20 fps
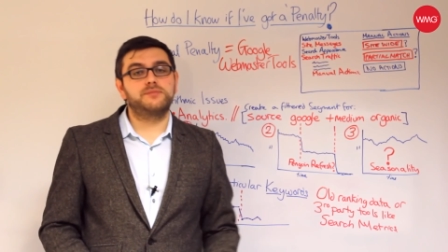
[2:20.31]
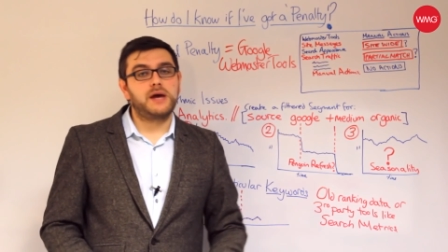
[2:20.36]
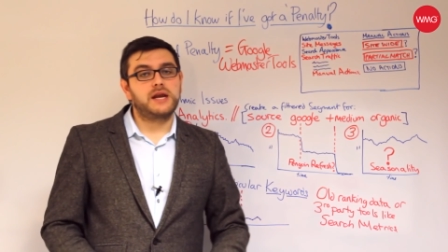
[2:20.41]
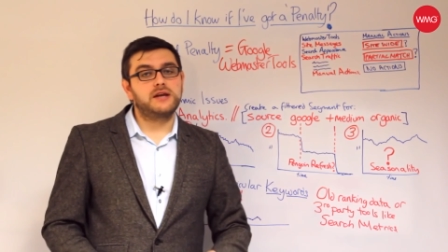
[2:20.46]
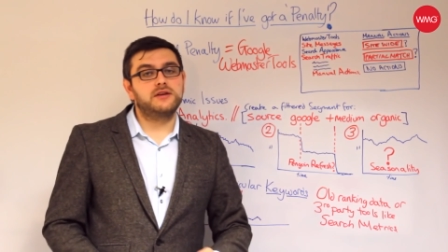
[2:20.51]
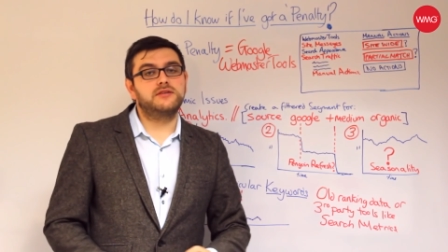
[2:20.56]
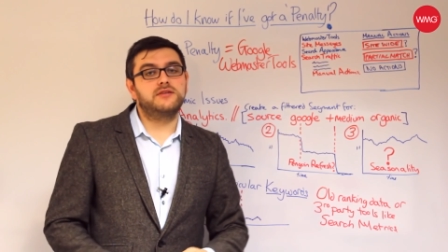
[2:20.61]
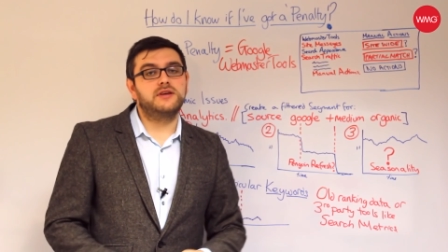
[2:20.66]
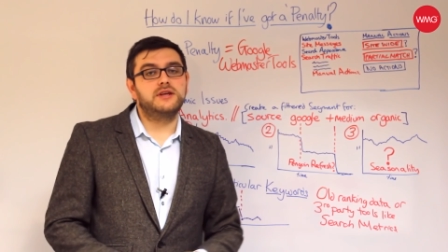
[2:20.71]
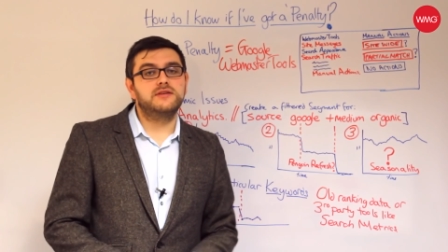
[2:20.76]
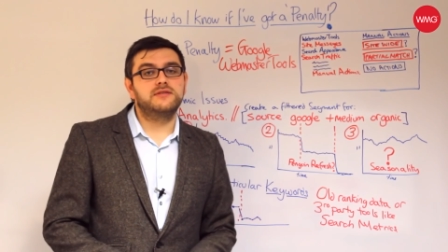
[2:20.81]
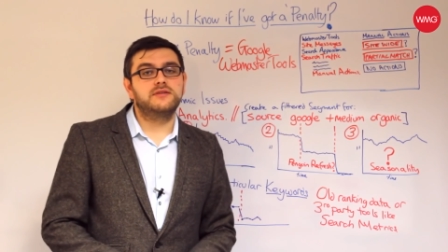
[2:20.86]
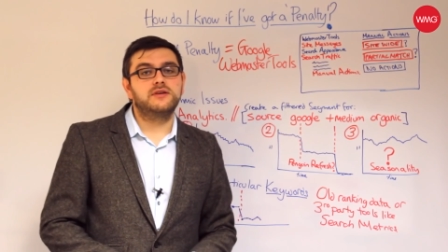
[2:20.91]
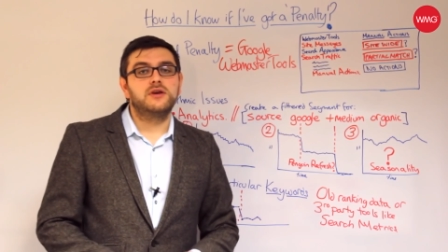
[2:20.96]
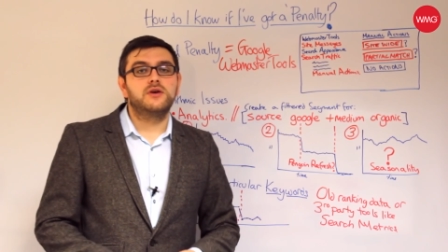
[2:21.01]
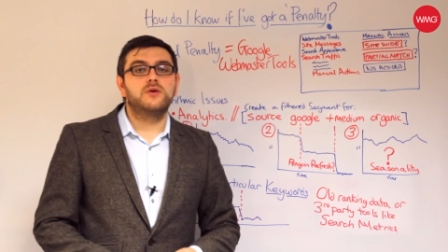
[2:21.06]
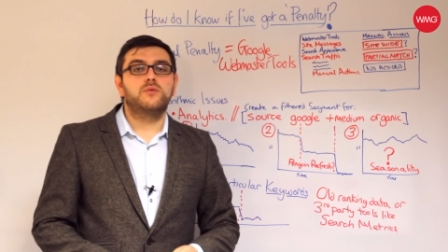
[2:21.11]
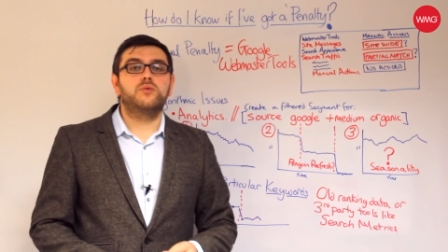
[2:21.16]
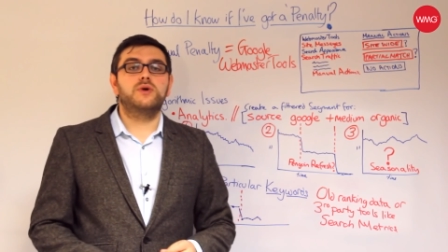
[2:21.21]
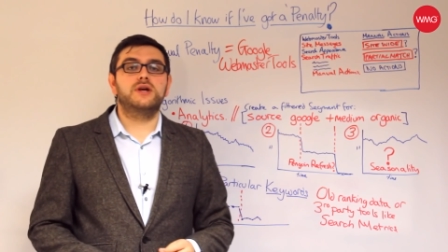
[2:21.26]
penalties,
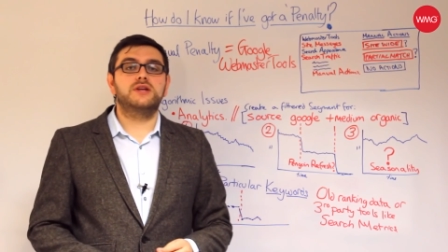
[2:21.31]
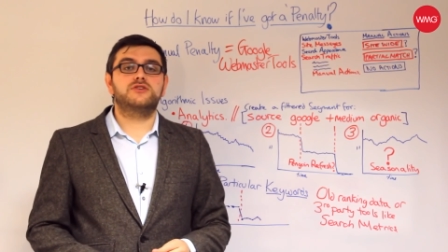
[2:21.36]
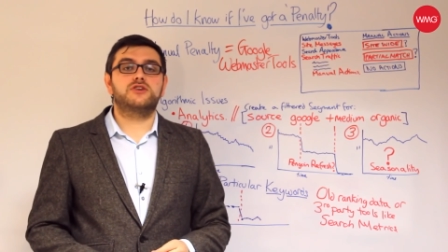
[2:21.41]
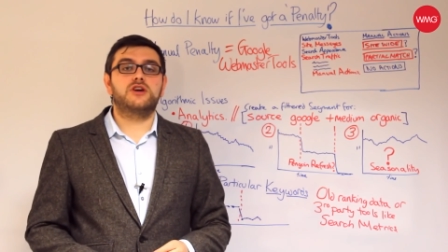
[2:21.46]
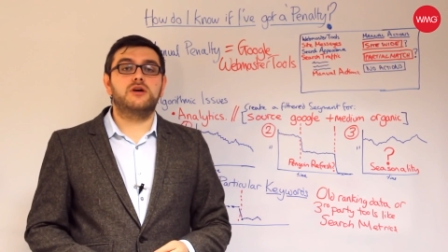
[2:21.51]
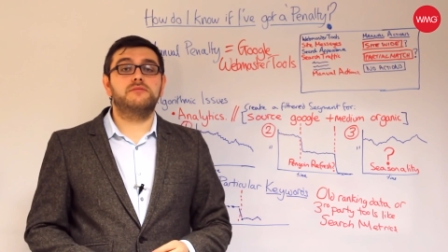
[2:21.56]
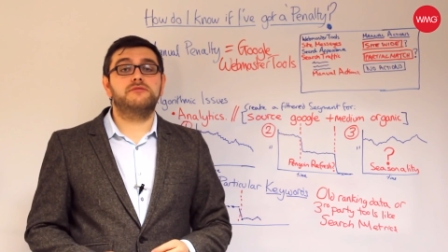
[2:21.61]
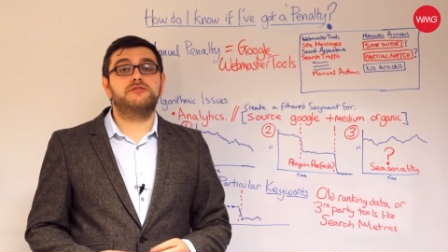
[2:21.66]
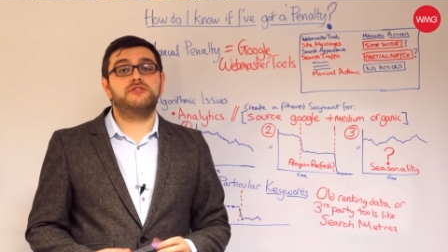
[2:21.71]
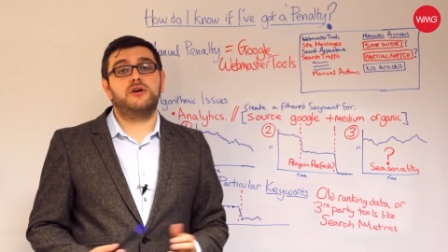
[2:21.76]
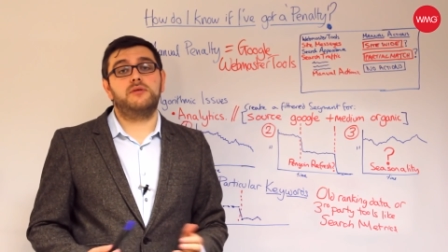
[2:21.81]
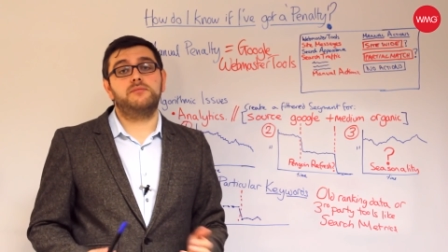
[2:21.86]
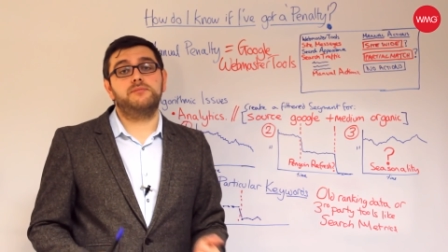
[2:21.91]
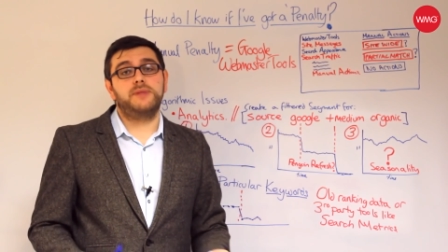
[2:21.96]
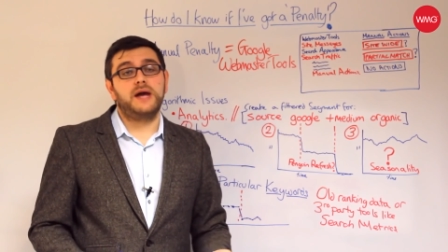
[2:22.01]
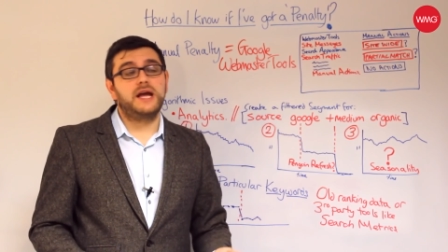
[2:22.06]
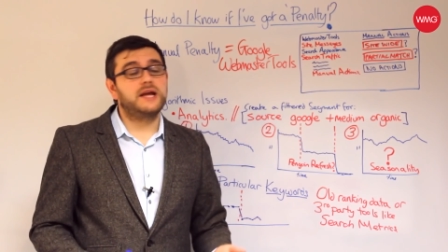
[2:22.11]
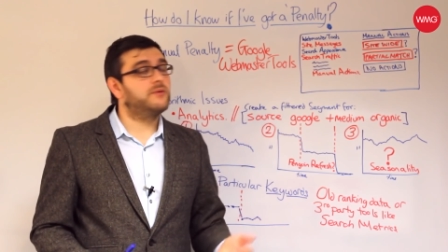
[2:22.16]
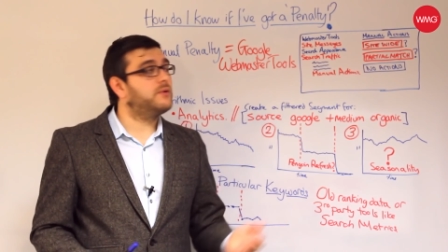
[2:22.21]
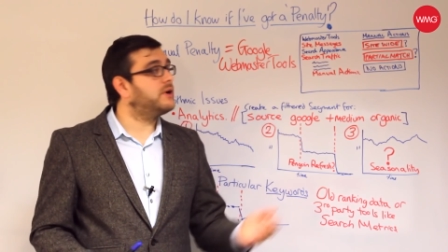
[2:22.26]
which come from
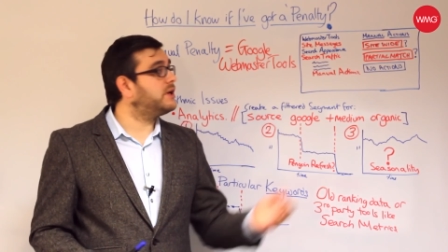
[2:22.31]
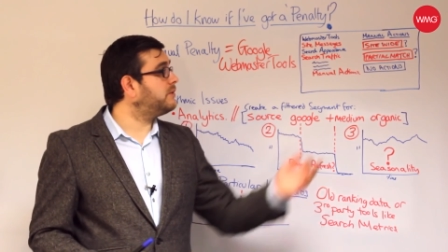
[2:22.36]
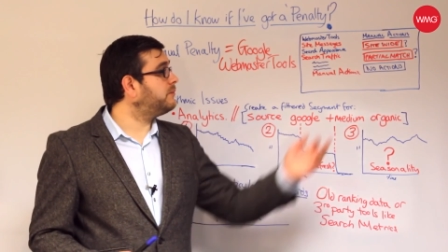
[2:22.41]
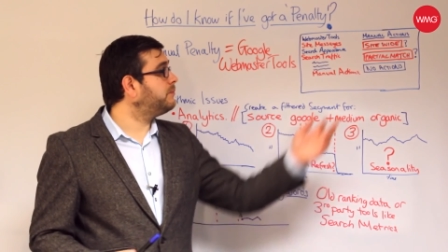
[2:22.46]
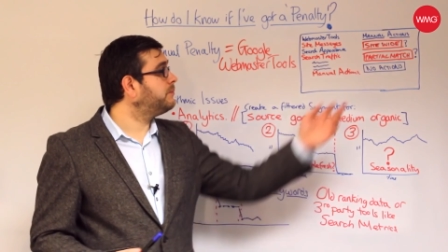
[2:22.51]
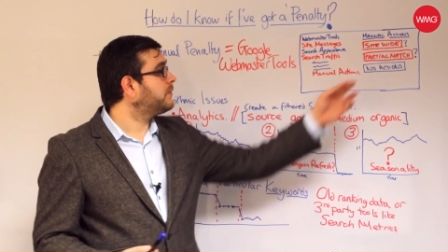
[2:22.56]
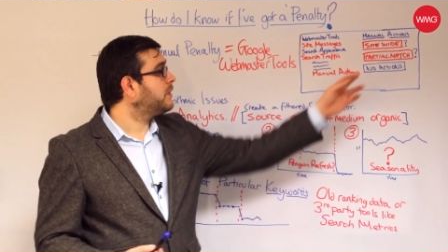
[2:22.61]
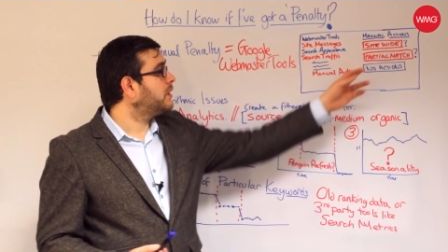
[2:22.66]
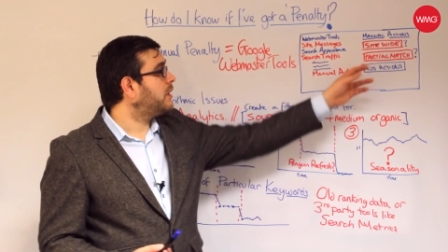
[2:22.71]
Penguin,